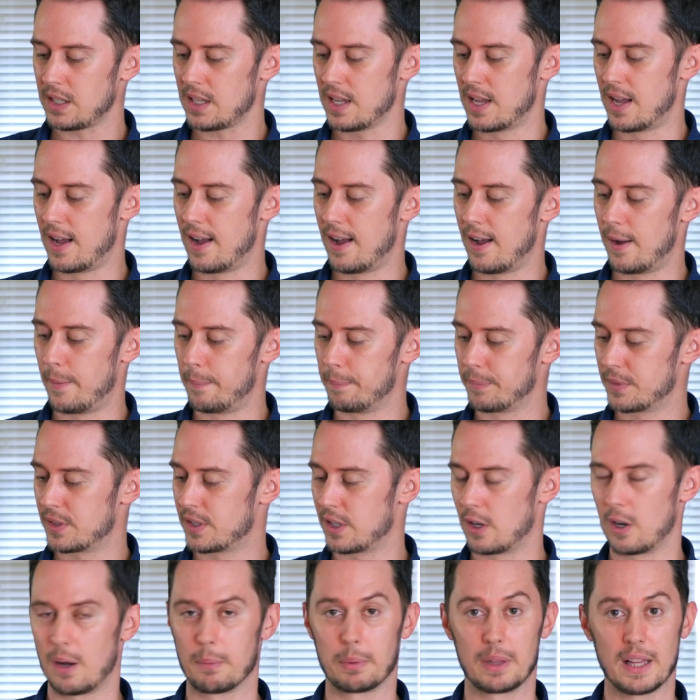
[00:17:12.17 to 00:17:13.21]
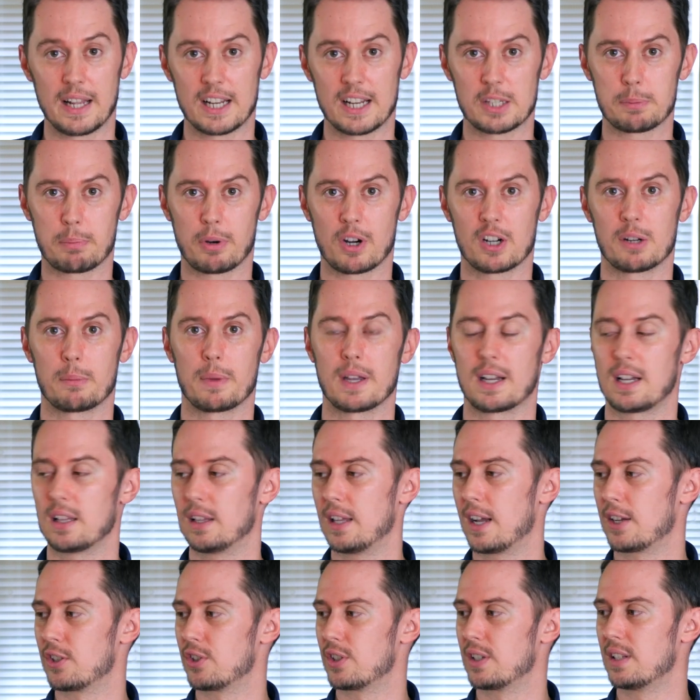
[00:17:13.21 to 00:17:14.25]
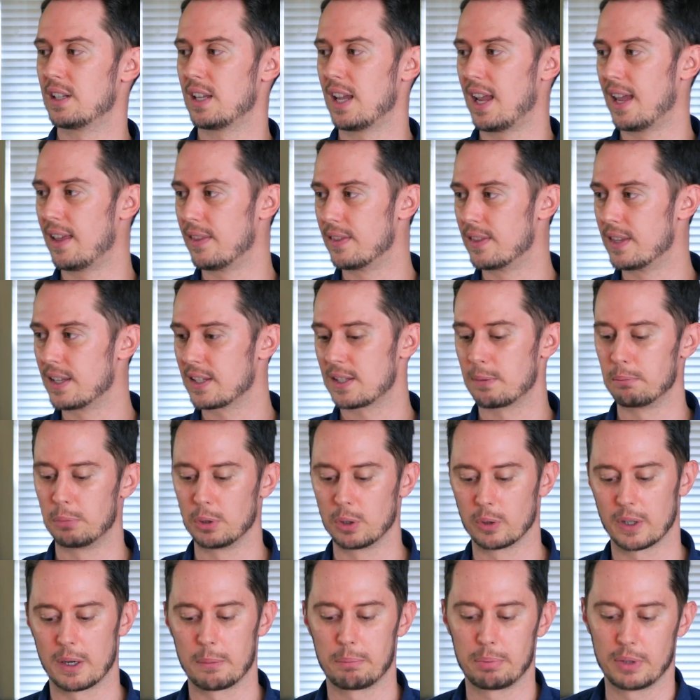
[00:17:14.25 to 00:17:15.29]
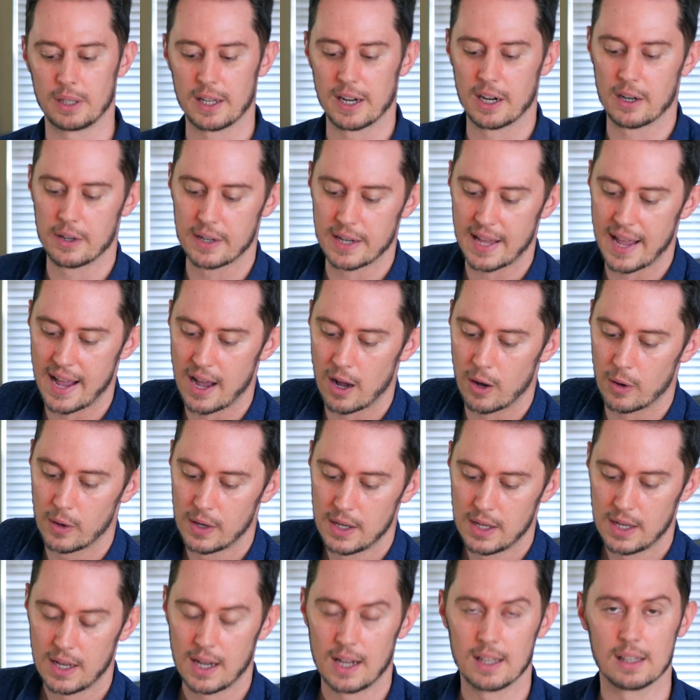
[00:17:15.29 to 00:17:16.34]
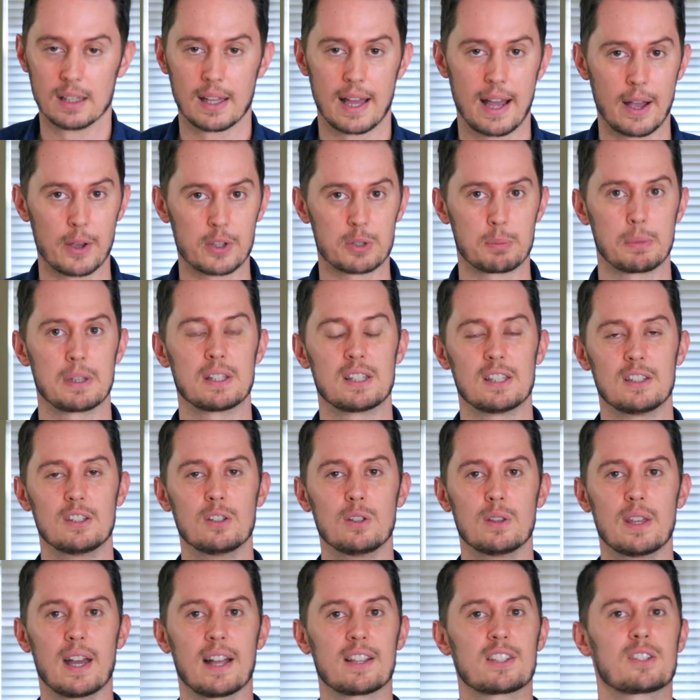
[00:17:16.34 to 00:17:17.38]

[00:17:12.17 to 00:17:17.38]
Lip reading: So I'm glad it's part of my collection, and this Blu-ray player now allows me to do that.